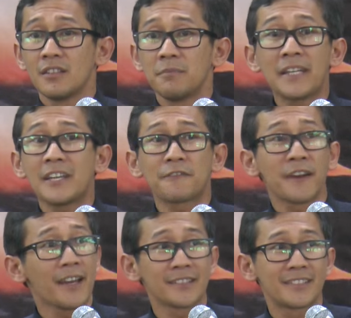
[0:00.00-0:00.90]
My dear
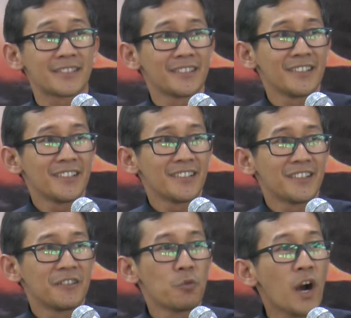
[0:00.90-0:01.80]
friends,
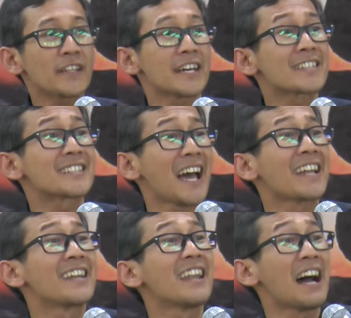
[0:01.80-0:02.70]
what a
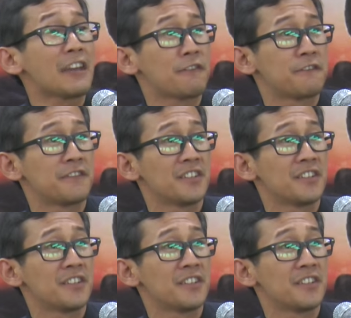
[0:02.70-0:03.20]
sad life.